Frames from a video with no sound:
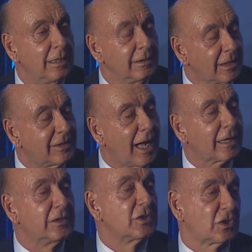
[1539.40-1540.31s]
the
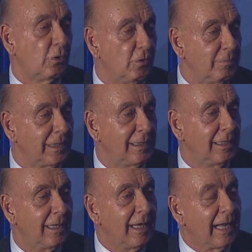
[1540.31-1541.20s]
doctors told me.
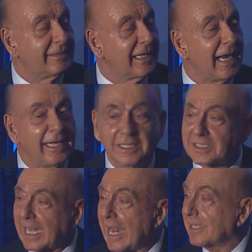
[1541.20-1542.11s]
And today he's
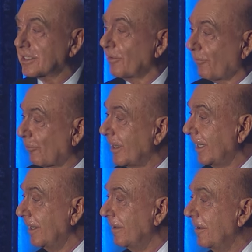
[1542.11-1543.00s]
cancer-free.
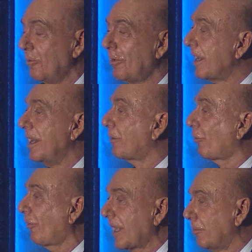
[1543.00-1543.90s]
What an
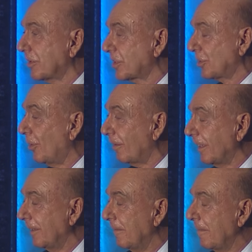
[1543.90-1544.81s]
incredible story.
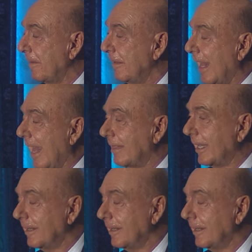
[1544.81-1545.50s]
I